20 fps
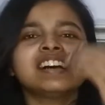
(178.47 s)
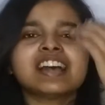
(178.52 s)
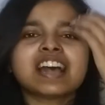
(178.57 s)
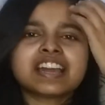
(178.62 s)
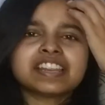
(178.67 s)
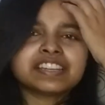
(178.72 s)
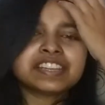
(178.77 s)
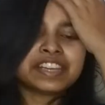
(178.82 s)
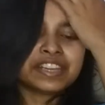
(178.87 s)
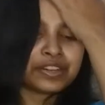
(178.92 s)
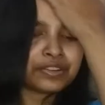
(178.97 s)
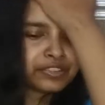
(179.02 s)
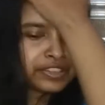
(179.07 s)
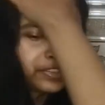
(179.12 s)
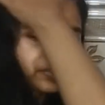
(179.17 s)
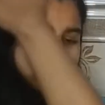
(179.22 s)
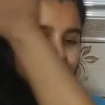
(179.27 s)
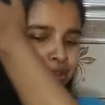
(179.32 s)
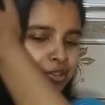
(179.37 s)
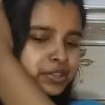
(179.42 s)
And here we
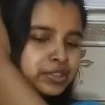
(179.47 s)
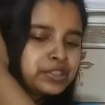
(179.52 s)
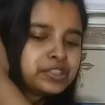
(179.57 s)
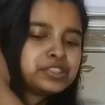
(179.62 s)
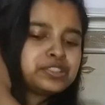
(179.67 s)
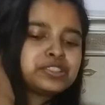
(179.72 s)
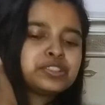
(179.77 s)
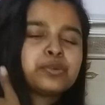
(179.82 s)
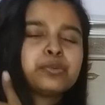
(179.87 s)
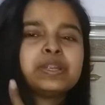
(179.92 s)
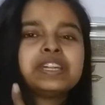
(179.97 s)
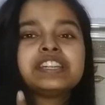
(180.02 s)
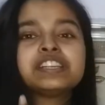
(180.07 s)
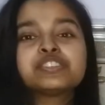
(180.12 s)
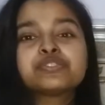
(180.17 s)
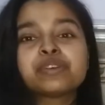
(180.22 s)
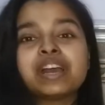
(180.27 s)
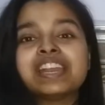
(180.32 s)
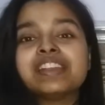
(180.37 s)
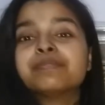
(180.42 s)
go to the vintage
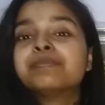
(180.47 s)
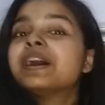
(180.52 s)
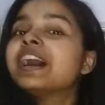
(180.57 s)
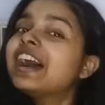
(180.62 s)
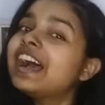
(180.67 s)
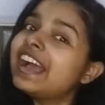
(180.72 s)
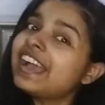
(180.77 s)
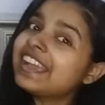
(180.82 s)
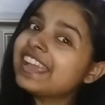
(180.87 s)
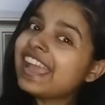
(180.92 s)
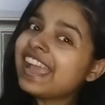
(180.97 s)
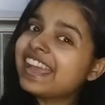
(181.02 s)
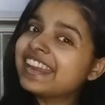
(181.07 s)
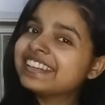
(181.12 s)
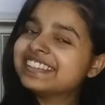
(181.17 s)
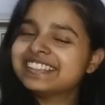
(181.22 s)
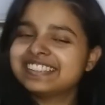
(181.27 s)
vibe again.